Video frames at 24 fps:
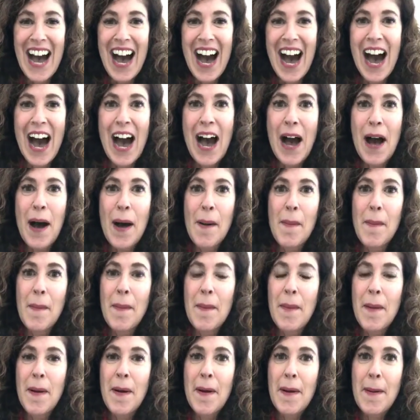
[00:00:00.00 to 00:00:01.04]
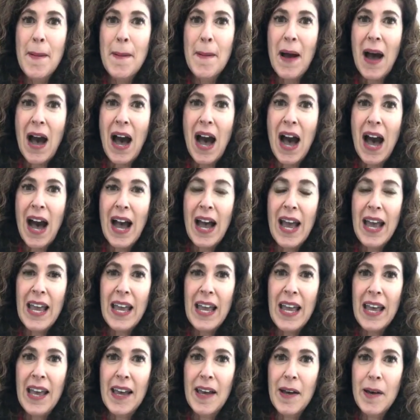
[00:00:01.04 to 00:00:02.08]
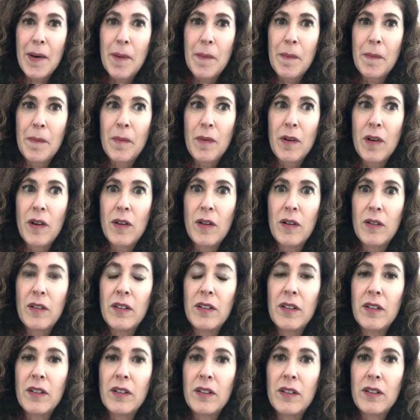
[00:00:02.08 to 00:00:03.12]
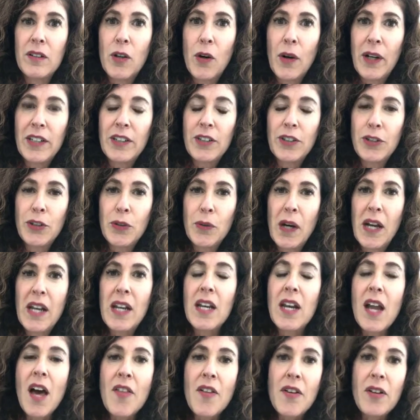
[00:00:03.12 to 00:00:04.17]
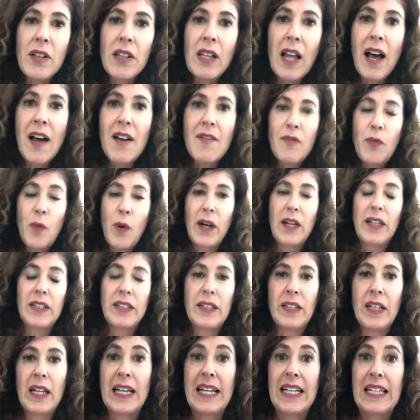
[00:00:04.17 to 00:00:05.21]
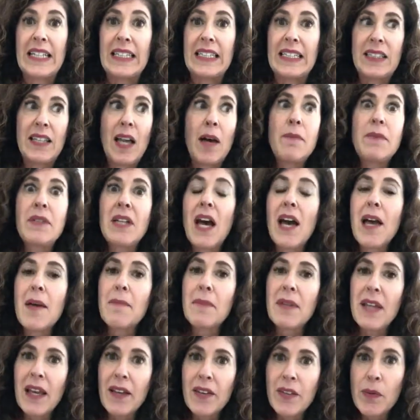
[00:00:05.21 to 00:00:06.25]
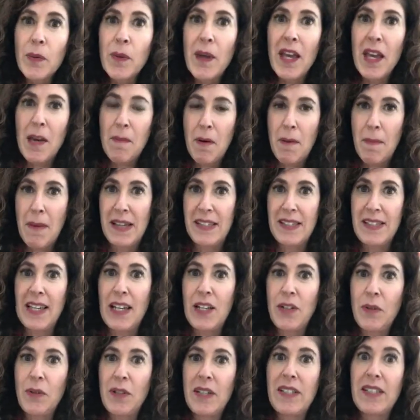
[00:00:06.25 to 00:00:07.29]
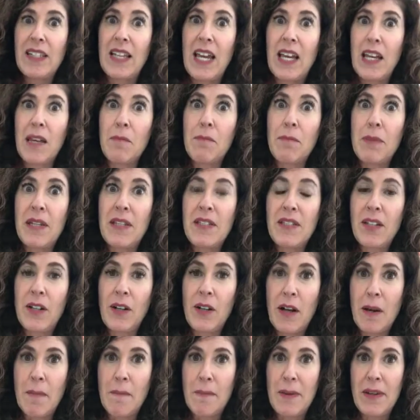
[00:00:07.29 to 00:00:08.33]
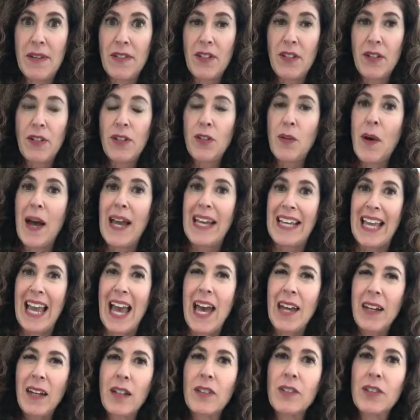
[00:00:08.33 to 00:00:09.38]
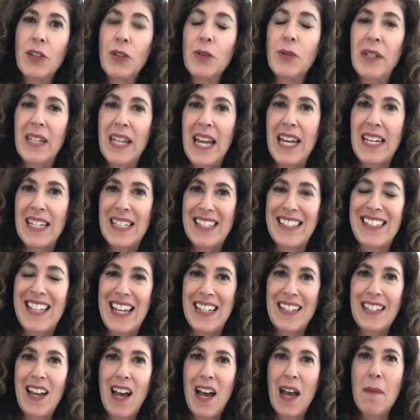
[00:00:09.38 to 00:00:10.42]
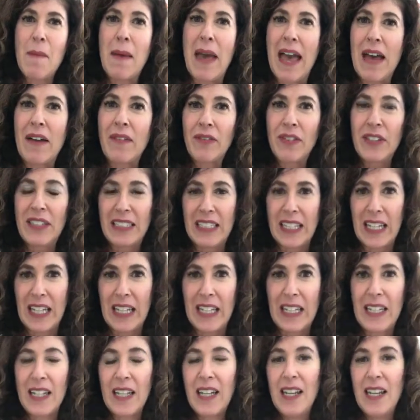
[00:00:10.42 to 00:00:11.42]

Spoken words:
I am going to do another live one sometime next week, but my schedule is getting busier and busier, so I cannot do it at a set time every day.